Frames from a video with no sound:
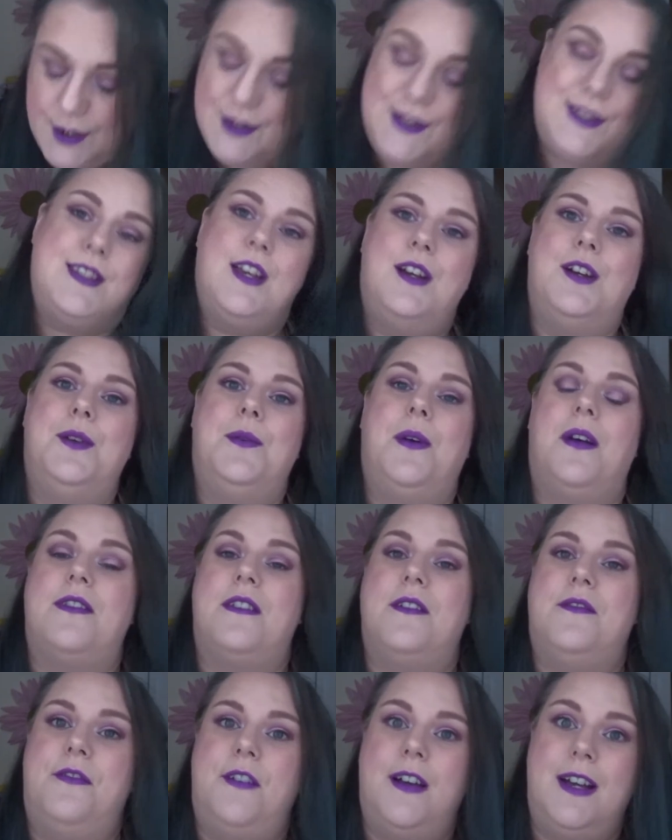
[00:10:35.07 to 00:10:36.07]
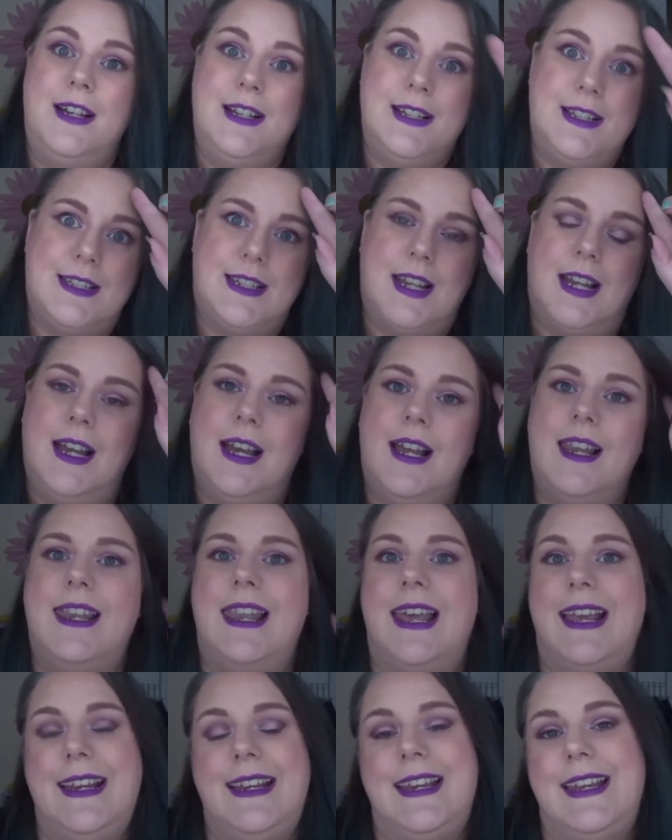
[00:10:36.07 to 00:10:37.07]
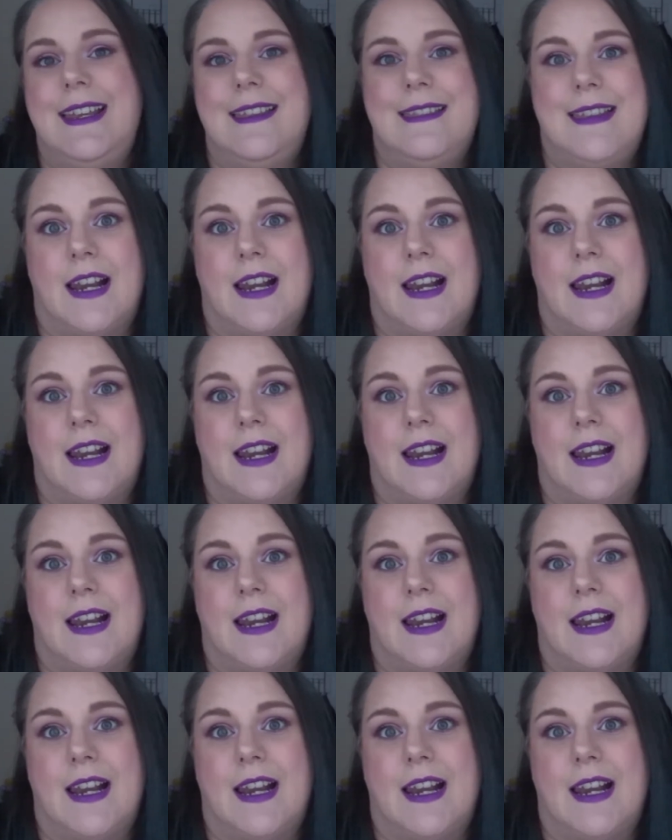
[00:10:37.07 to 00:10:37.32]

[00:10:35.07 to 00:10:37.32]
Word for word: so the first lady